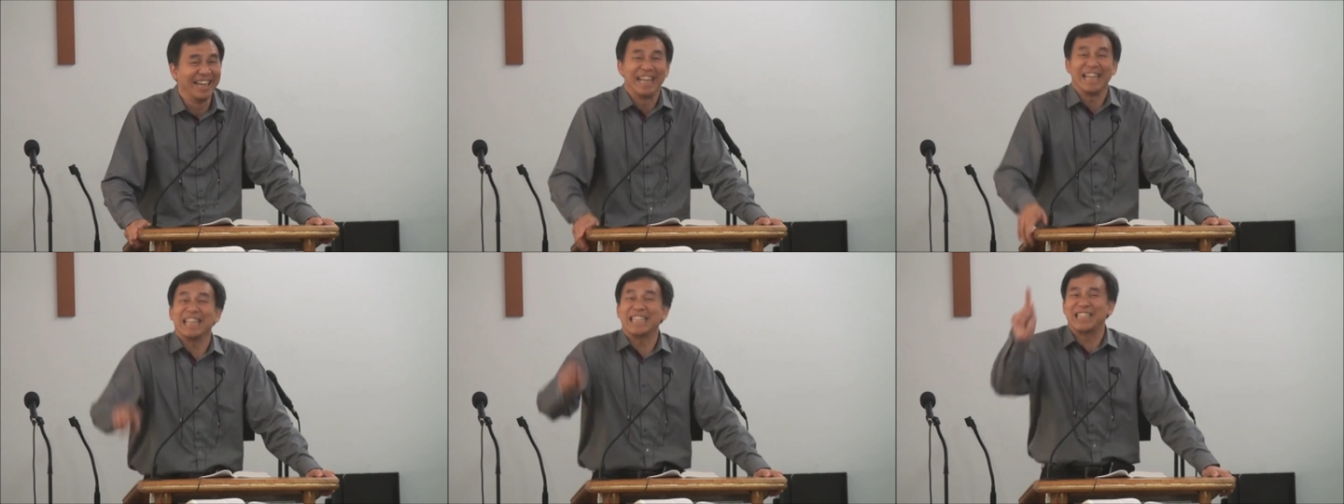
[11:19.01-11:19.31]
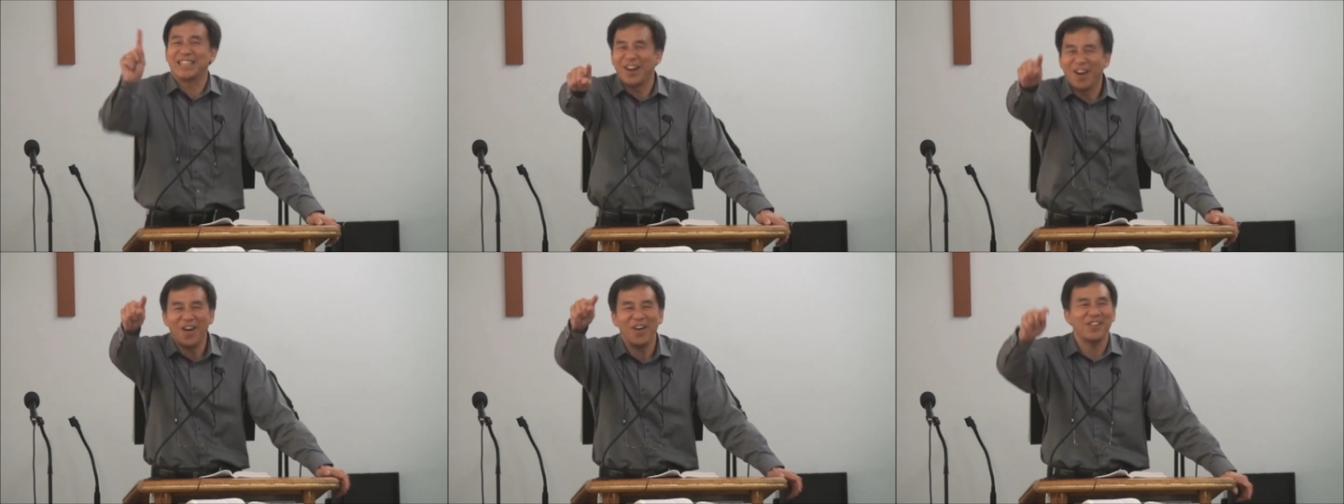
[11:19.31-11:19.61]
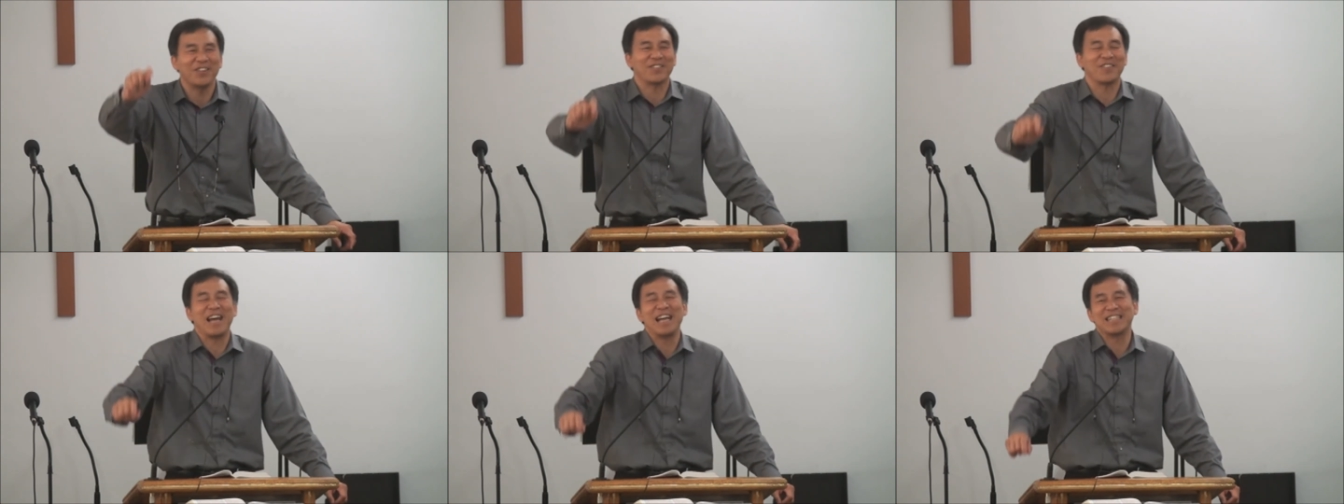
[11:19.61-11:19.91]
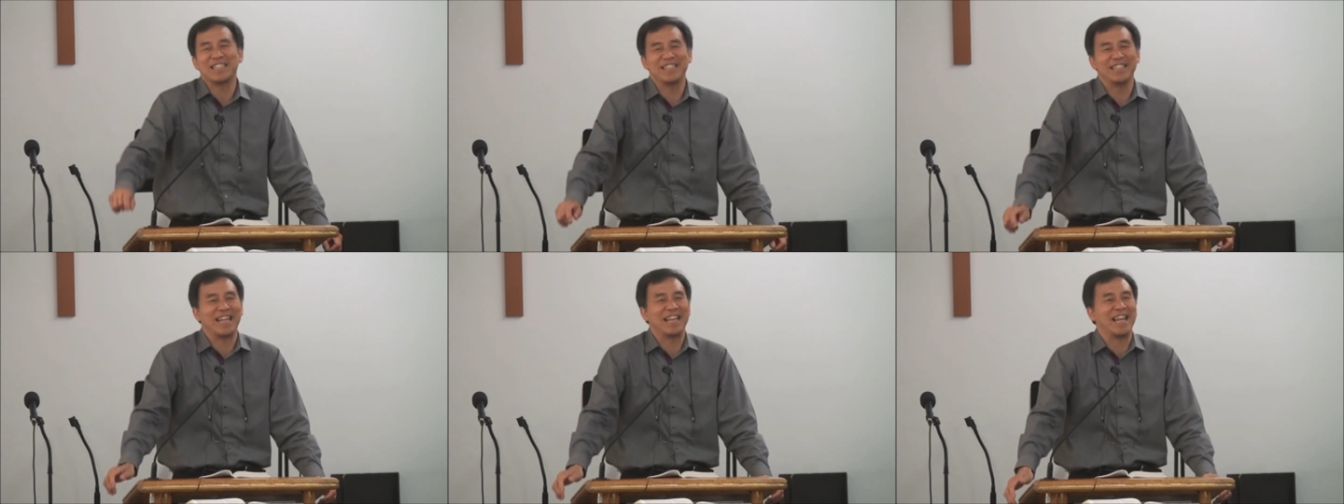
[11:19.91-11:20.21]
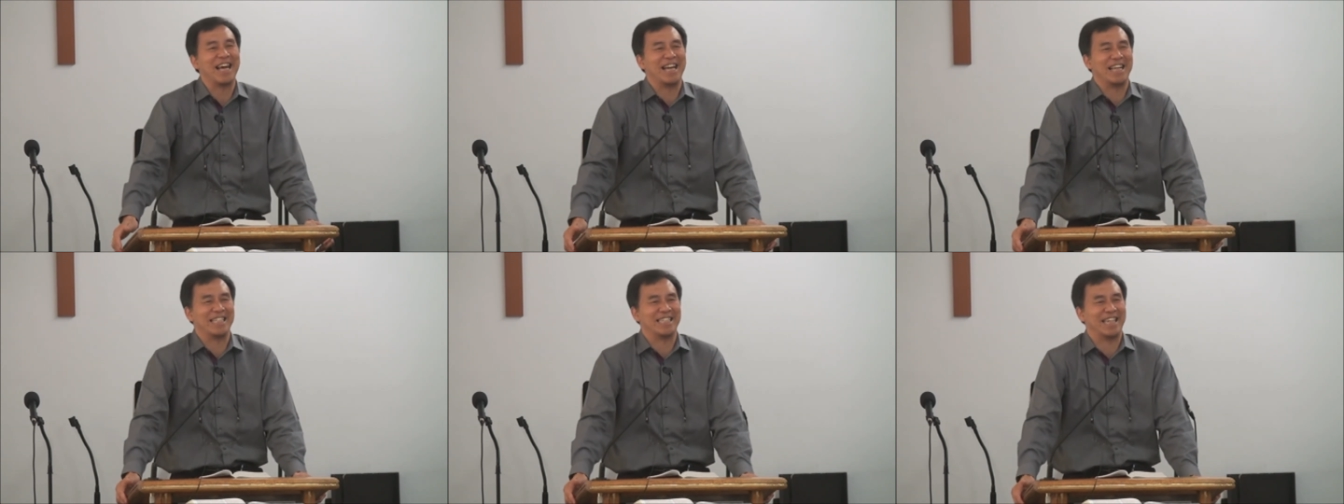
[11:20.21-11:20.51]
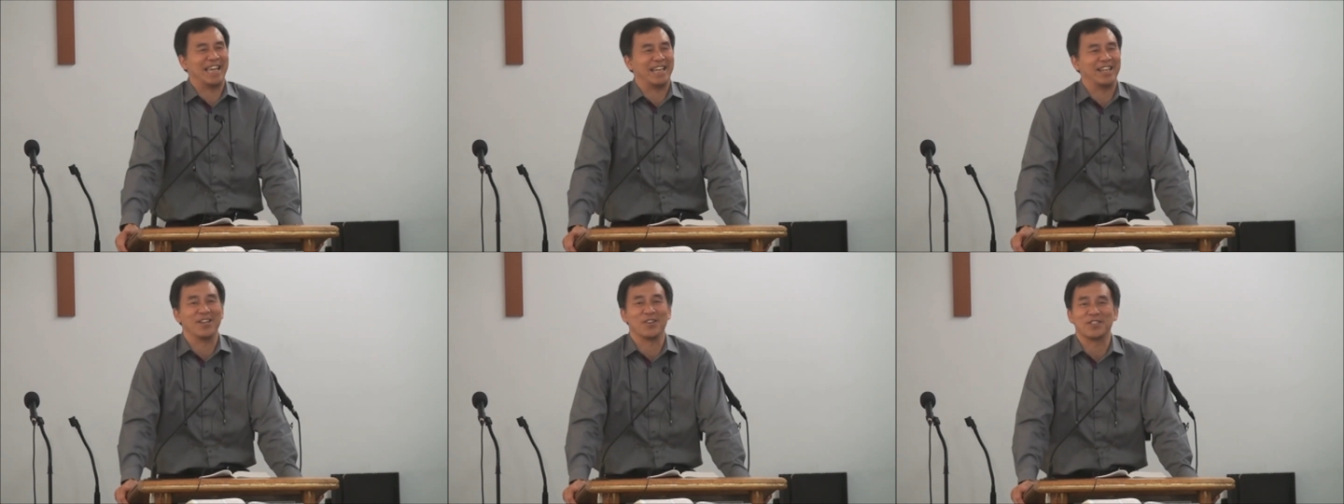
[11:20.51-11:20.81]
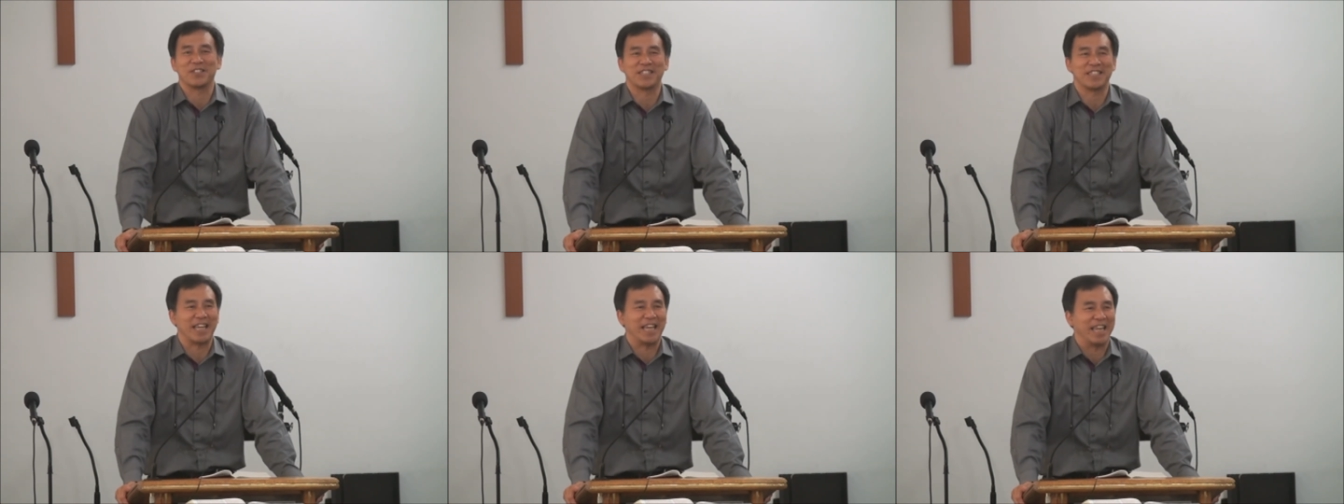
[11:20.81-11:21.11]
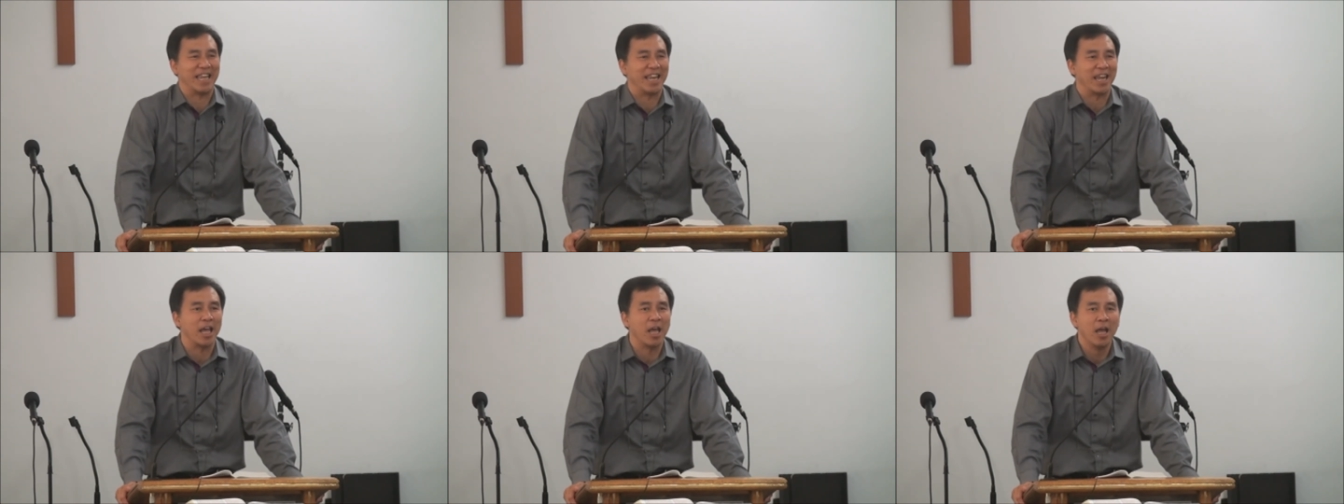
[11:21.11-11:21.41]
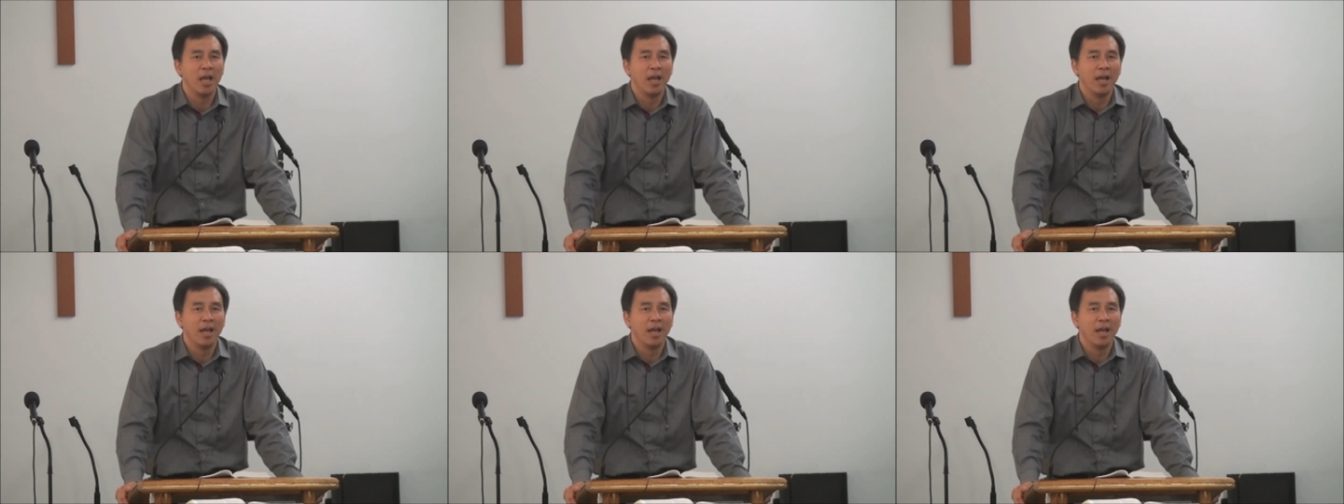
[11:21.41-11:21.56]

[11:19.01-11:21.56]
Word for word: It's called rationalizing your sin.